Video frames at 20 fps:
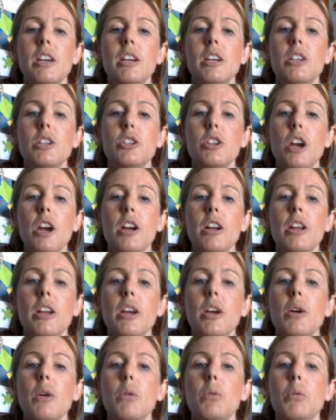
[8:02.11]
chart.
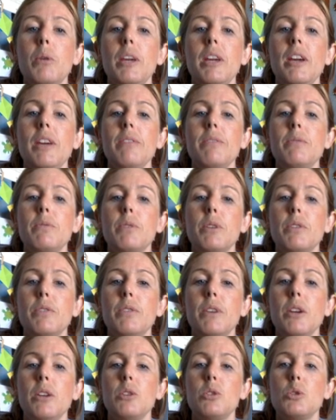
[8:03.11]
We have
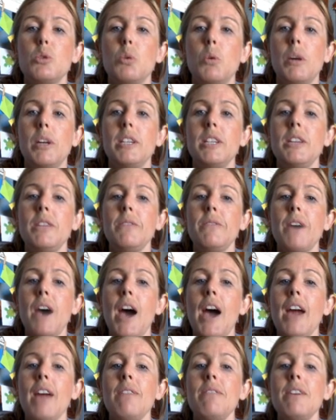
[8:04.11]
filled
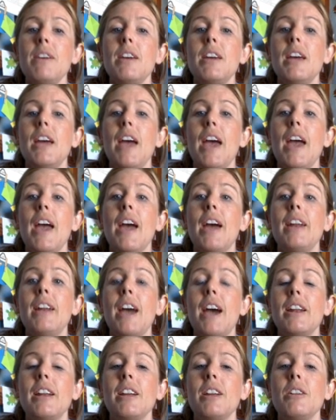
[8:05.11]
25 and
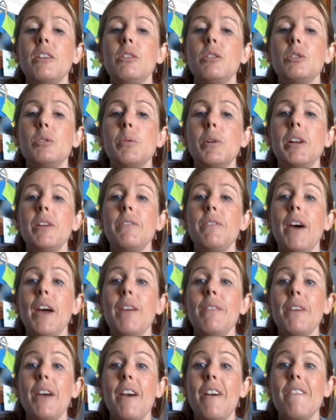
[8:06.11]
adding another
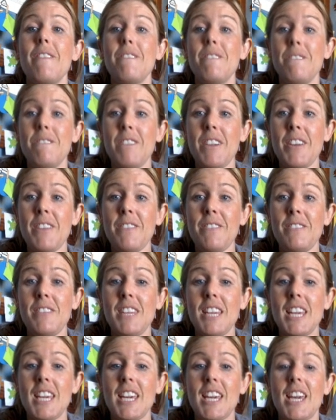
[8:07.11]
25,
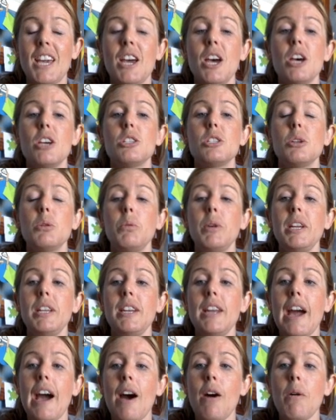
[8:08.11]
50. So we
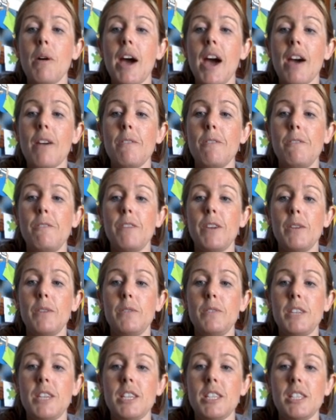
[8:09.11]
now have
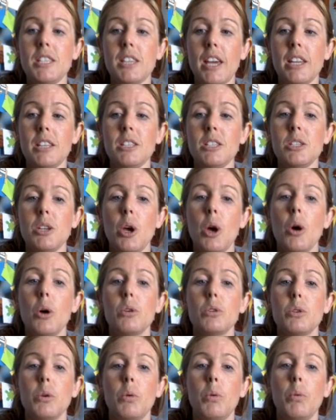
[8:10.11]
50 cents.
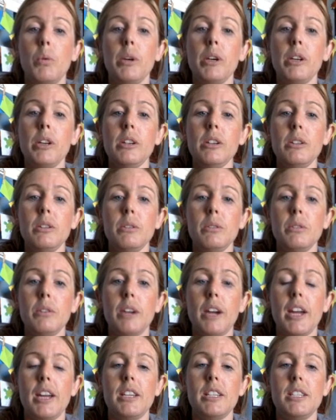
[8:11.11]
So we're gonna
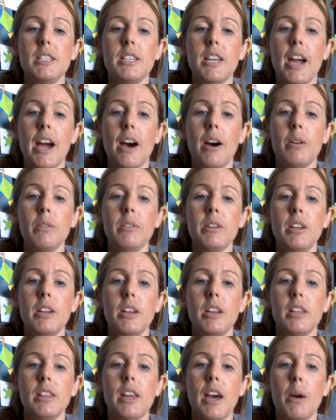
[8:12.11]
write down
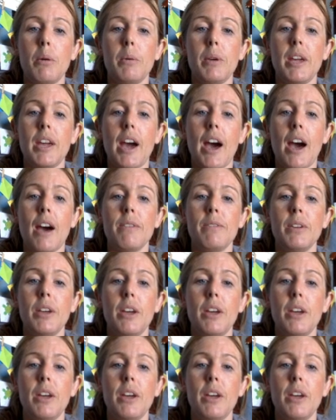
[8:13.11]
that we have